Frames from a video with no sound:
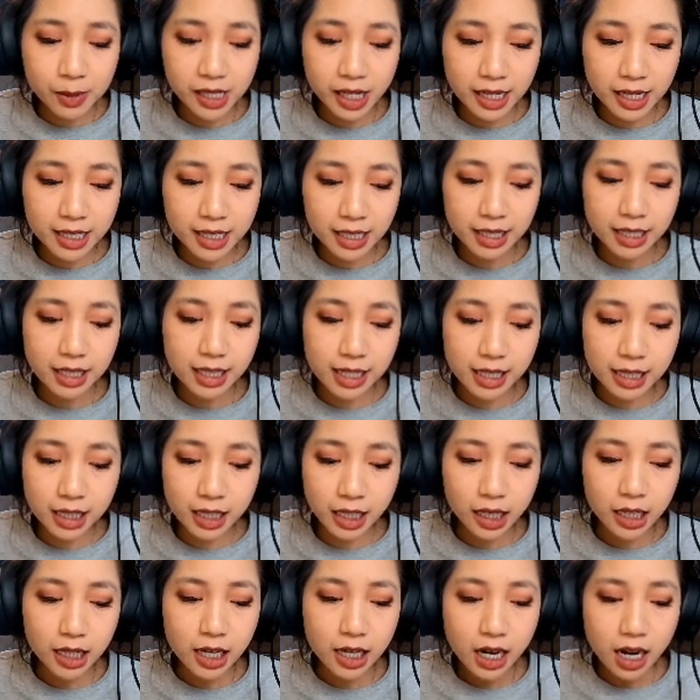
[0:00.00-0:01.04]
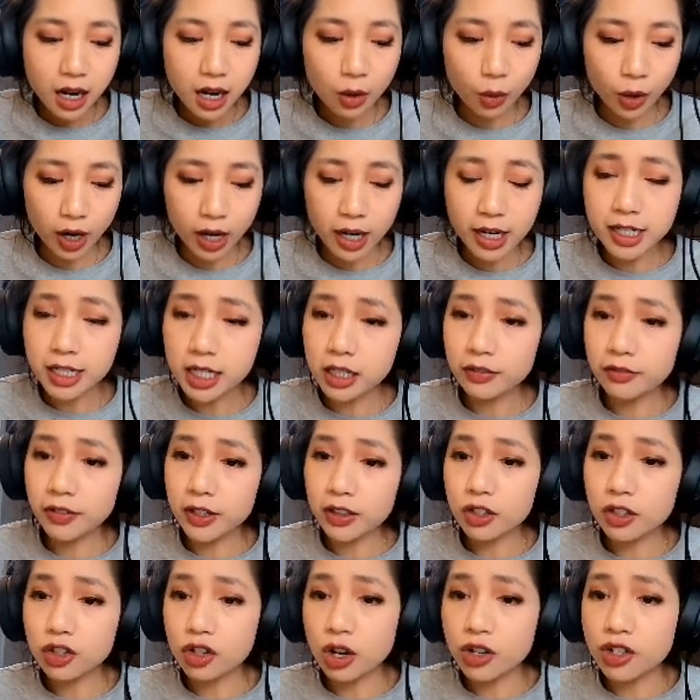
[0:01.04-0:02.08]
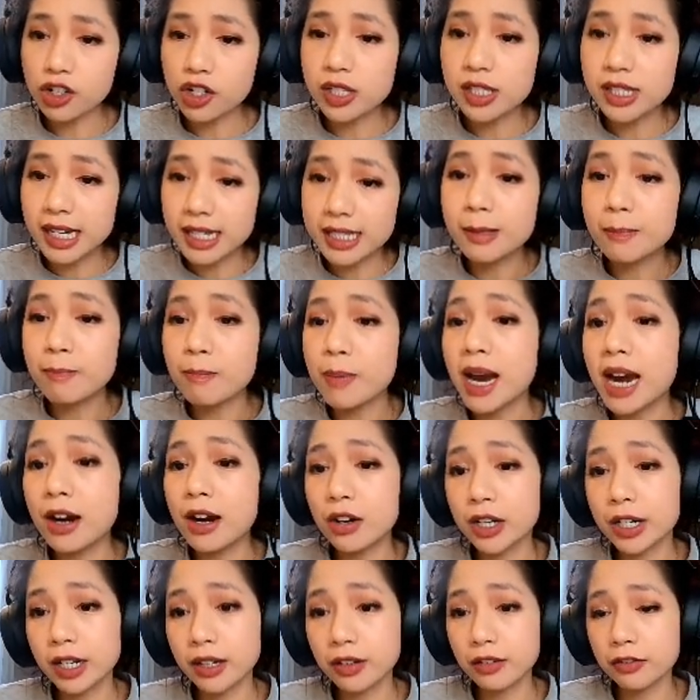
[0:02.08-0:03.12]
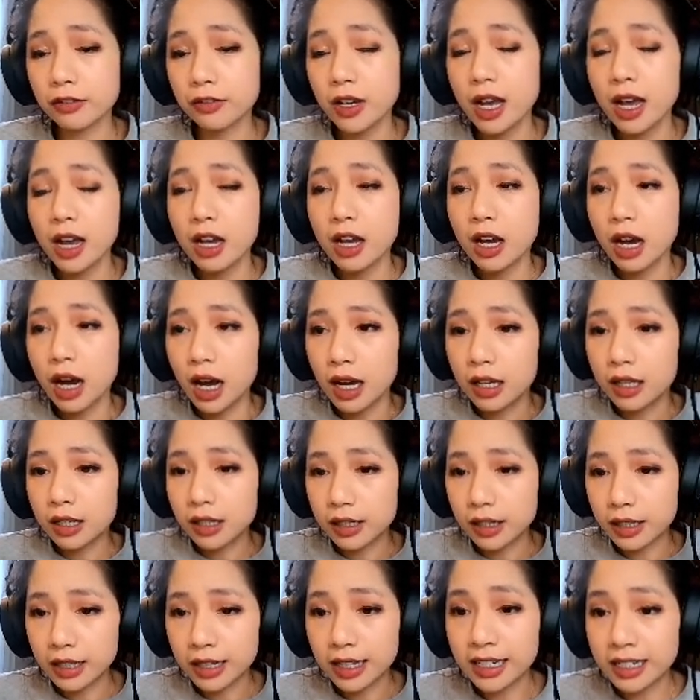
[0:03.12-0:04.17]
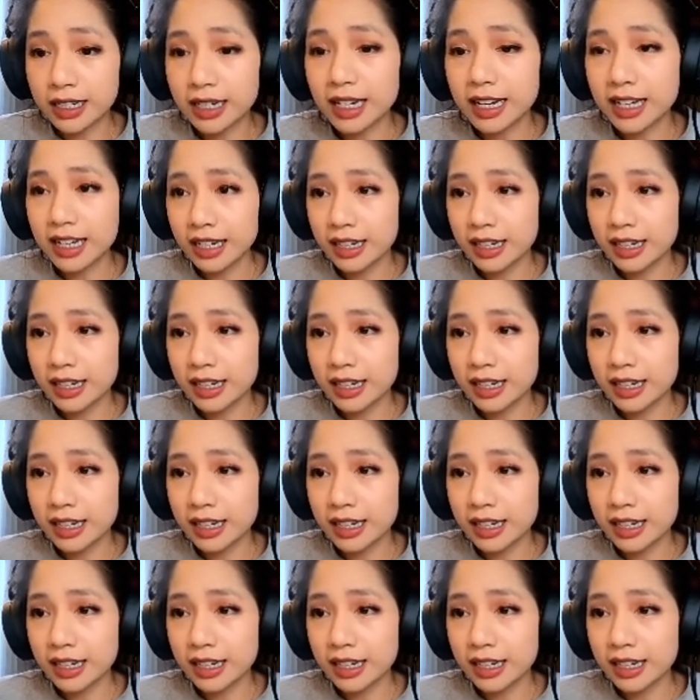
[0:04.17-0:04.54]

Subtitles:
did here, where I identified the charges, that's imperative in